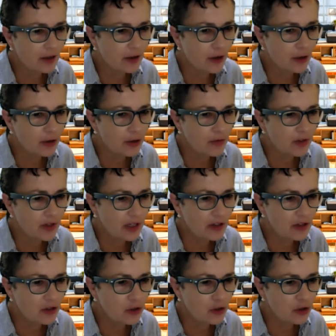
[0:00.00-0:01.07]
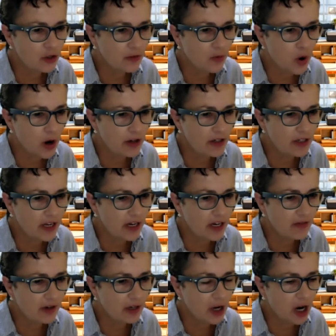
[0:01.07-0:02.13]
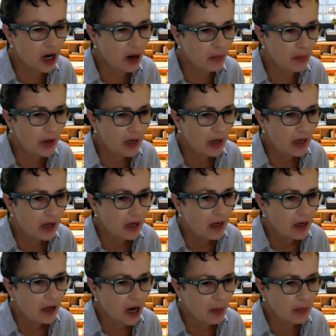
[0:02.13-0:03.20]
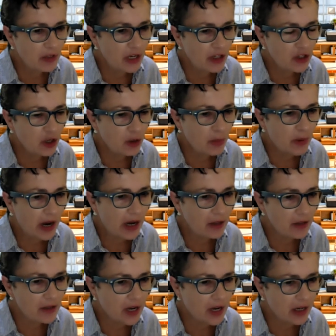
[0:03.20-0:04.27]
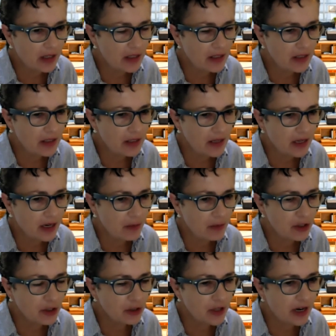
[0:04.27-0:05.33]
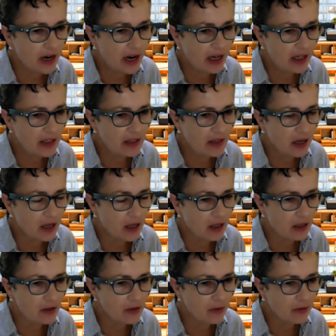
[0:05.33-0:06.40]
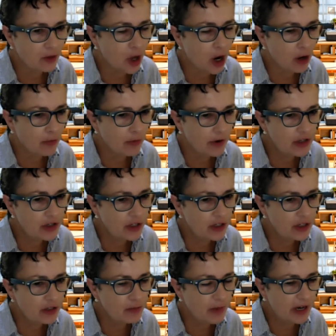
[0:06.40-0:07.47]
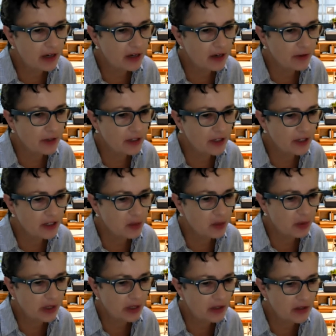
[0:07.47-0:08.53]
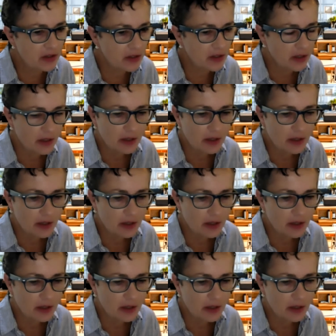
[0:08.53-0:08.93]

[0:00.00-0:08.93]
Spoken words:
The Institution of Quantitative and computational biosciences, and I'm sure that has a sort of long reach into many different disciplines.